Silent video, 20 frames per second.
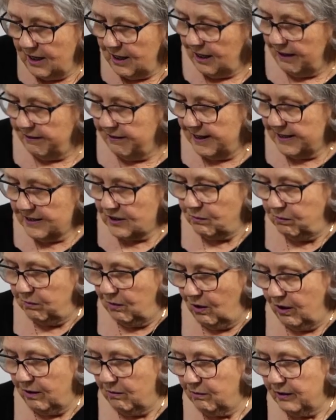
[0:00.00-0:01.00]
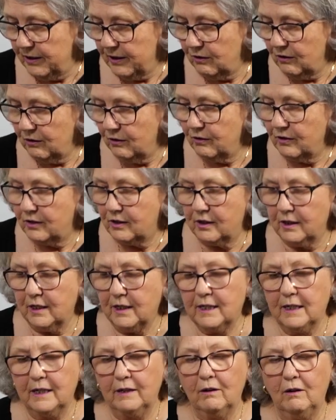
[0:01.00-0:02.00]
and that's why we use
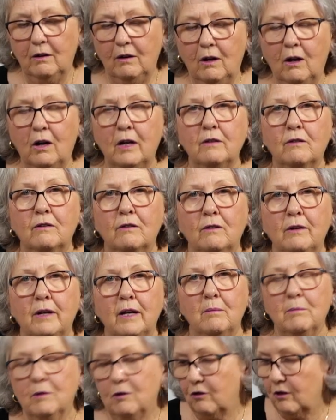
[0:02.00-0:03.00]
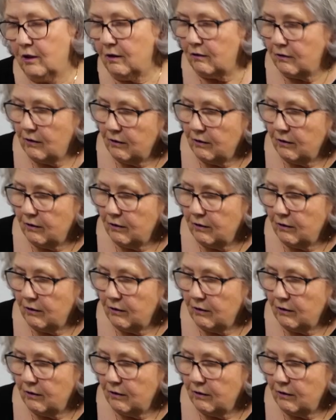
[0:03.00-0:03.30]
these little lights on our machine.